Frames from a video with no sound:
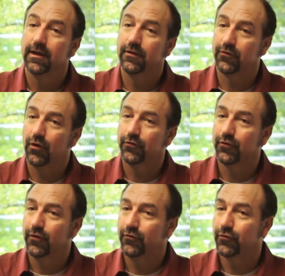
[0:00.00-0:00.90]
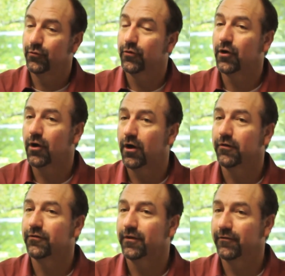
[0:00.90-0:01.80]
it's also the true
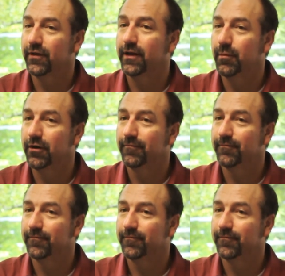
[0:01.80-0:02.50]
cost of labor.